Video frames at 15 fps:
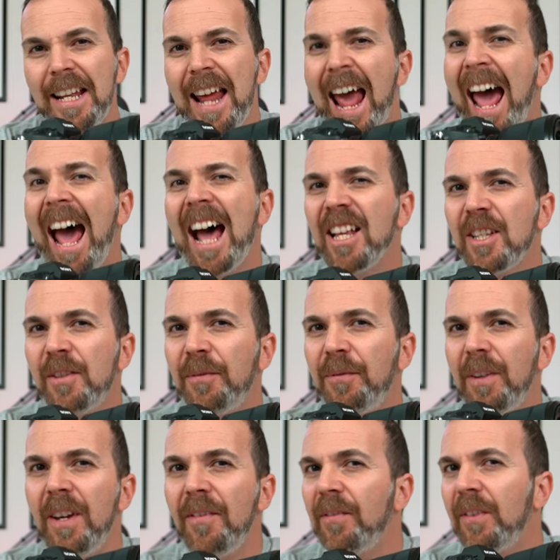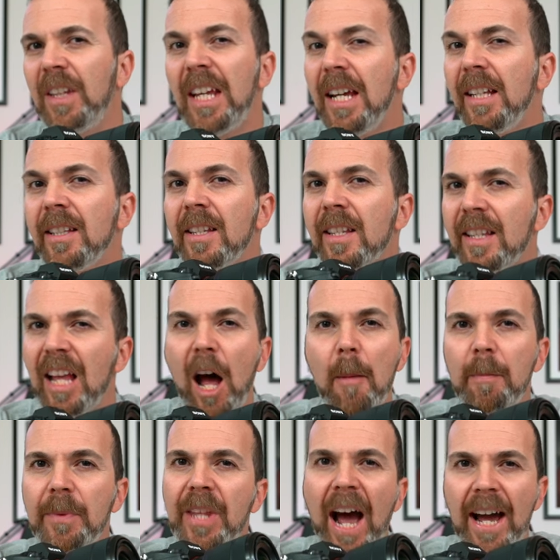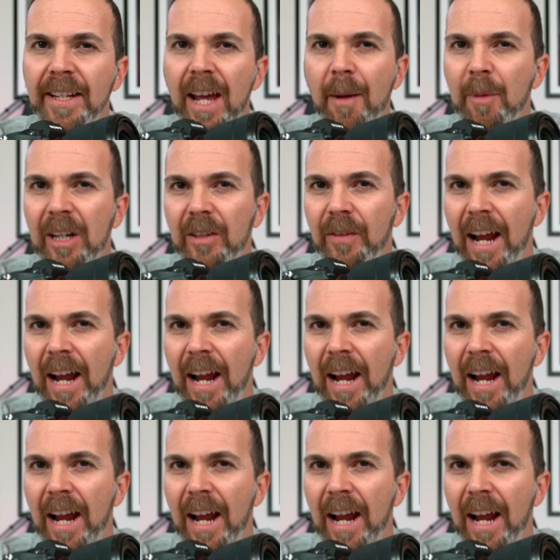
It has 15-stop dynamic